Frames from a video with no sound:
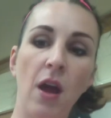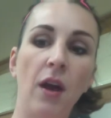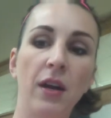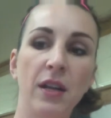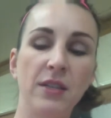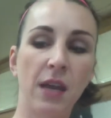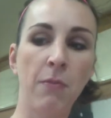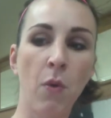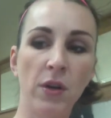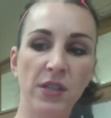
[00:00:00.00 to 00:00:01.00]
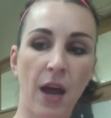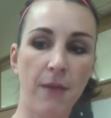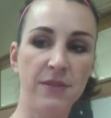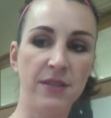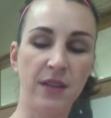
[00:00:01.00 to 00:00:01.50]
are going to take more
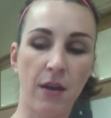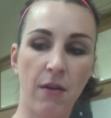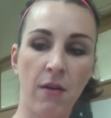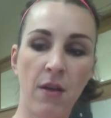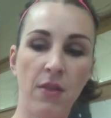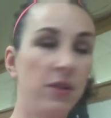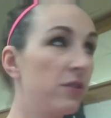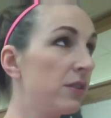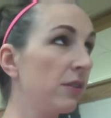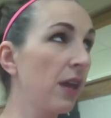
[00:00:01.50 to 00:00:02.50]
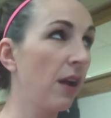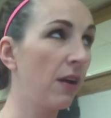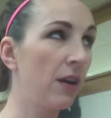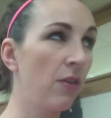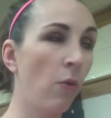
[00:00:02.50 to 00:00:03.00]
time to settle. They're still
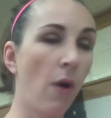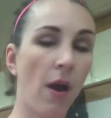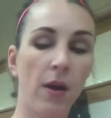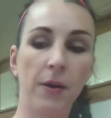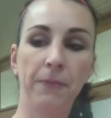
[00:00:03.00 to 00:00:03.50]
carried in the water.